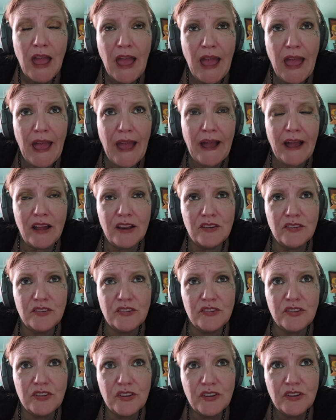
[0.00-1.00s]

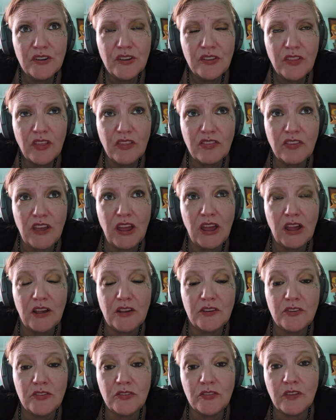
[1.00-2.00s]
And the thing
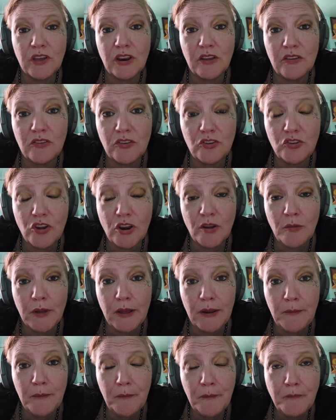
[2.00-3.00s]
is, ladies and
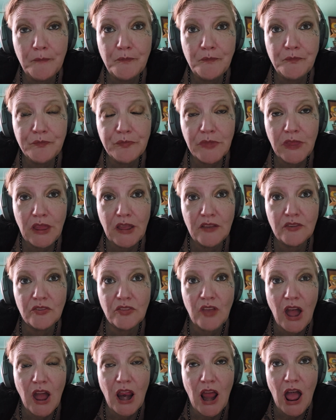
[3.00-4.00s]
gentlemen, is
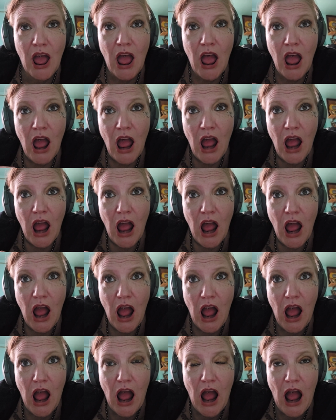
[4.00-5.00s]
that
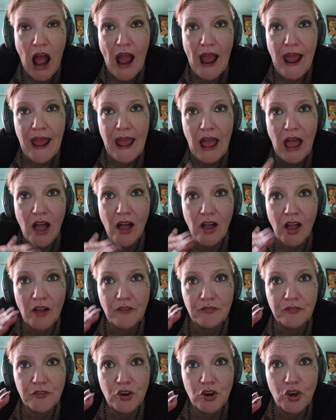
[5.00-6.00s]
I
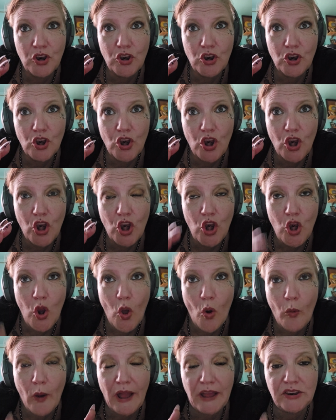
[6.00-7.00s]
have
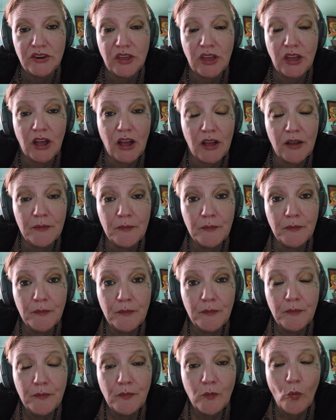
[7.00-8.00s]
no idea.
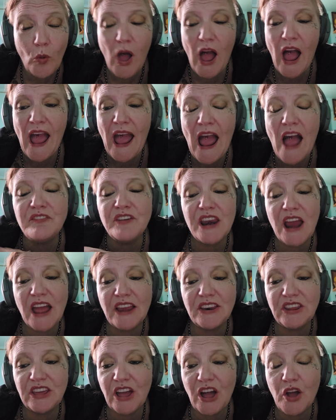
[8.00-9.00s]
Well, I have an
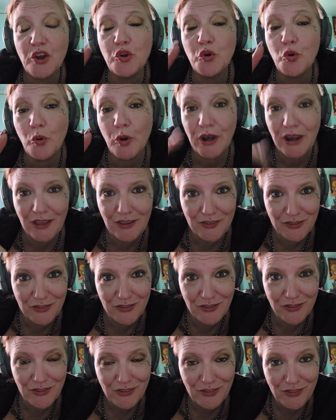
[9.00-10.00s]
idea on who it
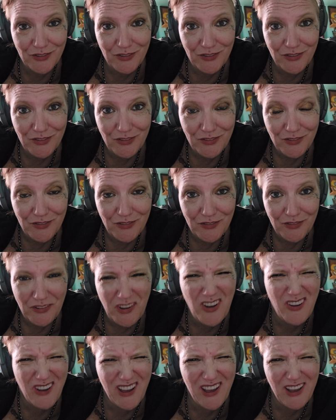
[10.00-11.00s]
is.
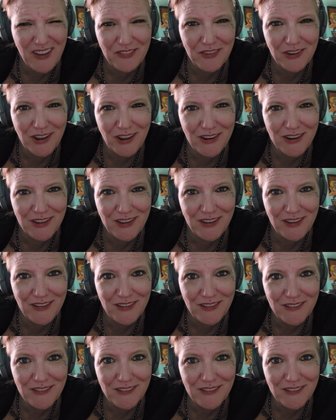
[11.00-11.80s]
Oh, I have an idea.